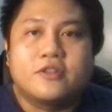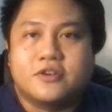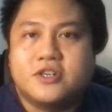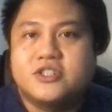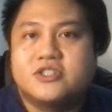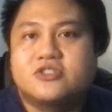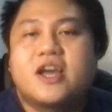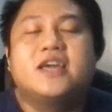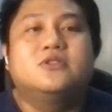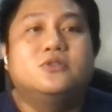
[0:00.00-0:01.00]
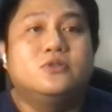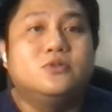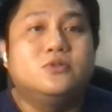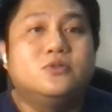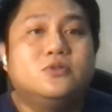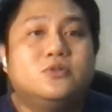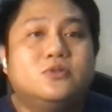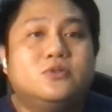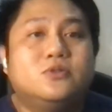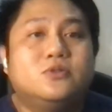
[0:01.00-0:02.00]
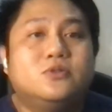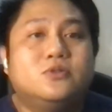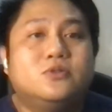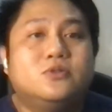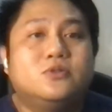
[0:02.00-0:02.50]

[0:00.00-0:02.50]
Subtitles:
authors trying to do this study?